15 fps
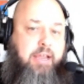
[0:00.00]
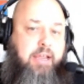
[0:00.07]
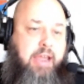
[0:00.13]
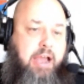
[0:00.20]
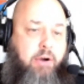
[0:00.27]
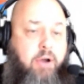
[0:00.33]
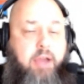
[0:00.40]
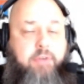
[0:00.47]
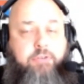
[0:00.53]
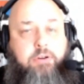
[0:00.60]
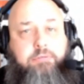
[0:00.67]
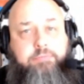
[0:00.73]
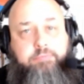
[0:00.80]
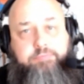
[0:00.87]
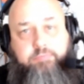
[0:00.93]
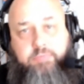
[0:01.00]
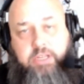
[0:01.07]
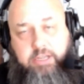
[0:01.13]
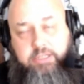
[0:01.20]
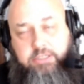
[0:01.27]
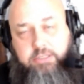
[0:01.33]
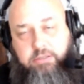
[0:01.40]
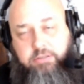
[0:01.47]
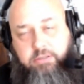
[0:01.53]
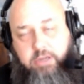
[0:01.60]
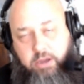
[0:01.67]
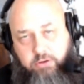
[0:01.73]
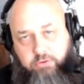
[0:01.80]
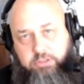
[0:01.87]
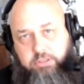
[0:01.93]
However, his
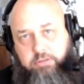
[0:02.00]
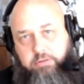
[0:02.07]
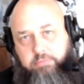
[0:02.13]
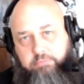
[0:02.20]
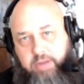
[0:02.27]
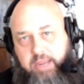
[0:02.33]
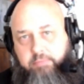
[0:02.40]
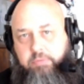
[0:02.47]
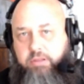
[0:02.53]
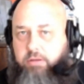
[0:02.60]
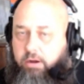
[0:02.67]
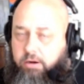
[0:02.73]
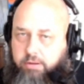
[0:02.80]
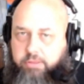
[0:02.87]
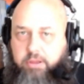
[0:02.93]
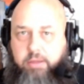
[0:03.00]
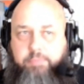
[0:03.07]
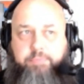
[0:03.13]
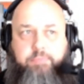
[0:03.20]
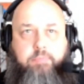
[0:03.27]
coach, Mike McCarthy,